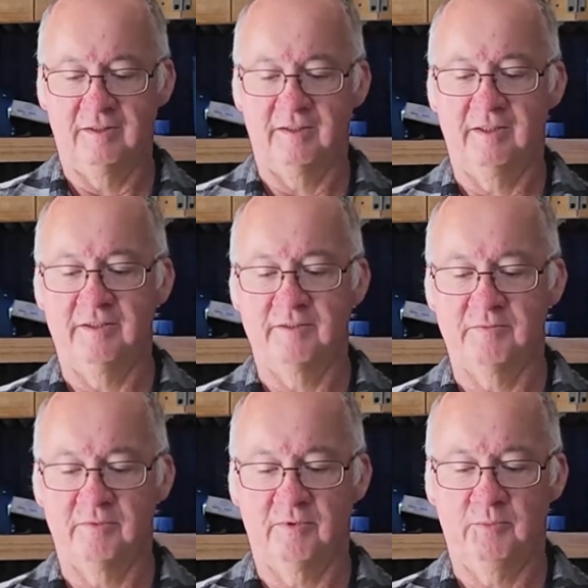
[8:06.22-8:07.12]
Again, just
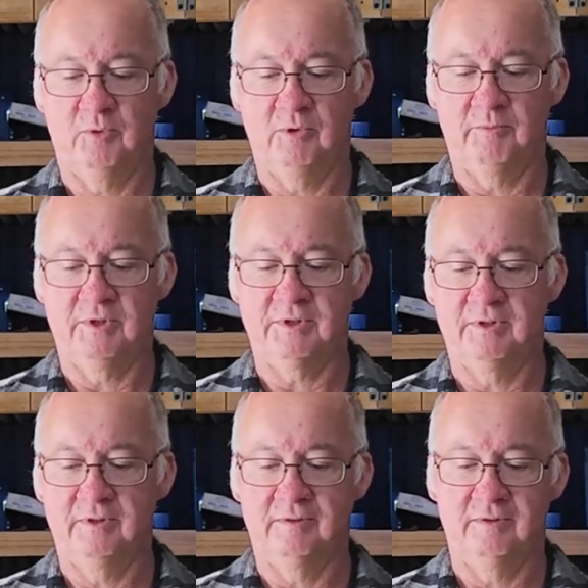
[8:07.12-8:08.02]
pull the
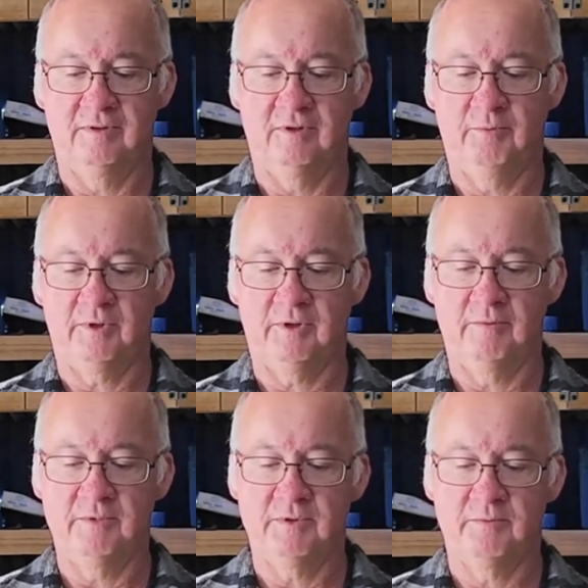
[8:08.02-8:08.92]
button, up it
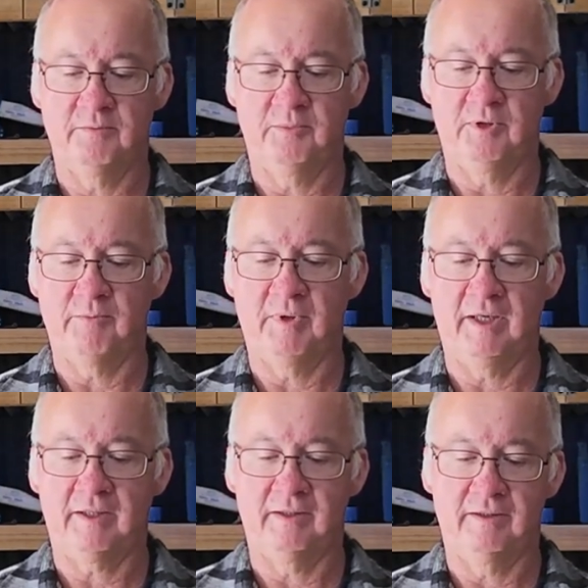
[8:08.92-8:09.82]
comes, pull it
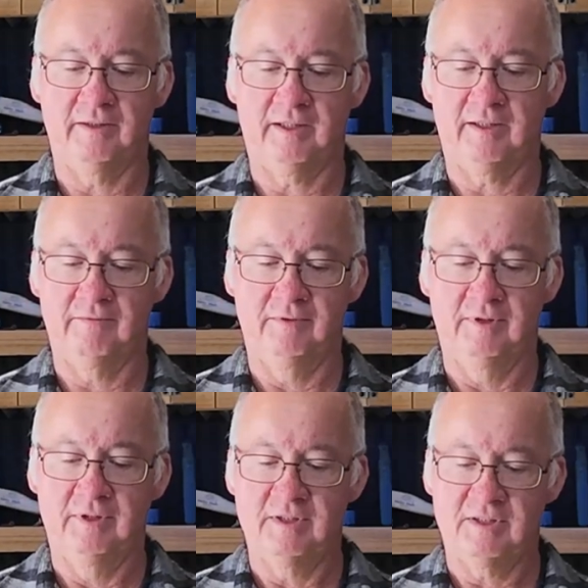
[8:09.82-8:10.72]
back,
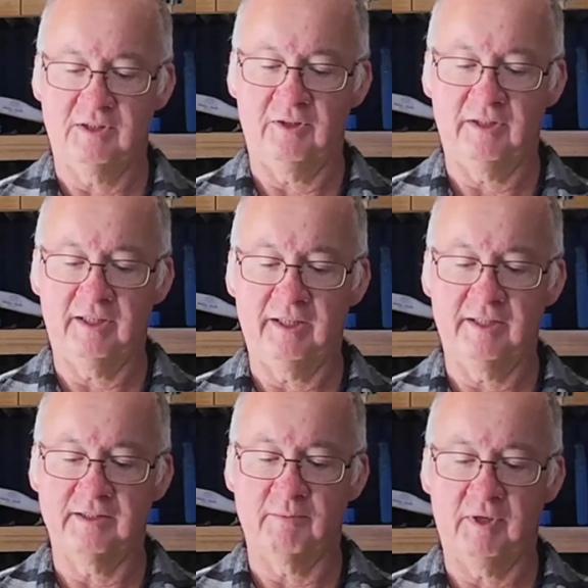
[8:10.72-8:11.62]
slight
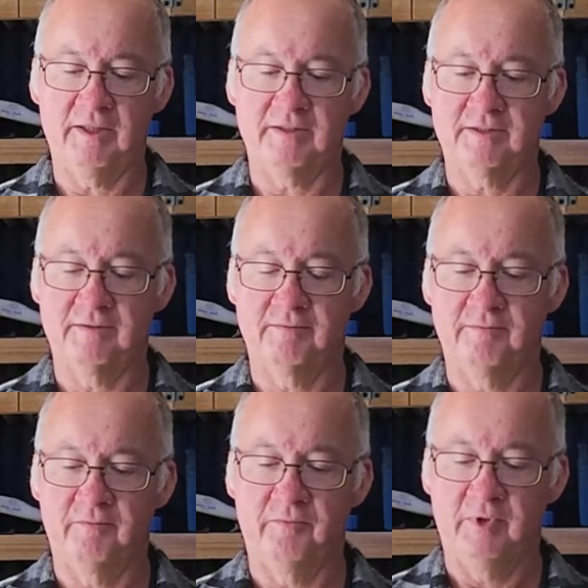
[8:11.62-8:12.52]
click into place,
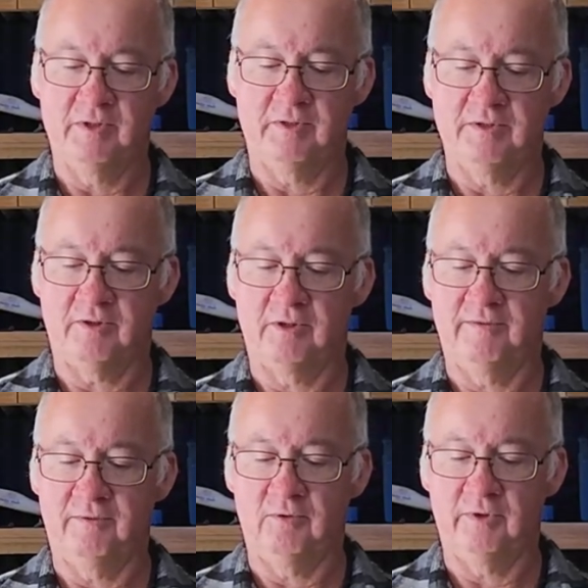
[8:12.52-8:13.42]
so it's not going
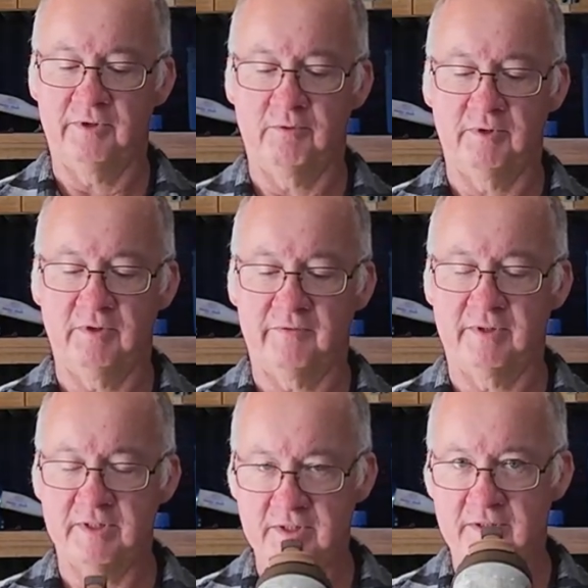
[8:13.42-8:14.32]
to fall on you when you're
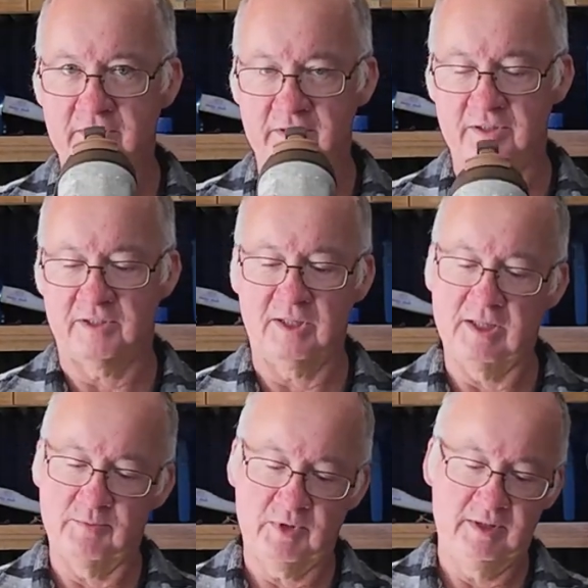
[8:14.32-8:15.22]
having your
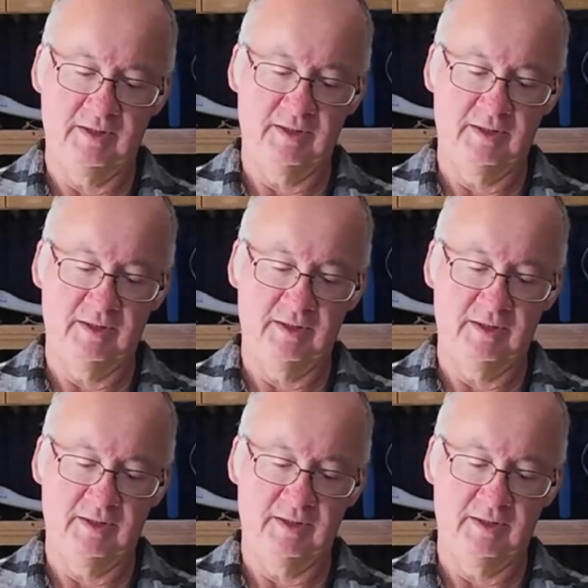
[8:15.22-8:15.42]
slurp.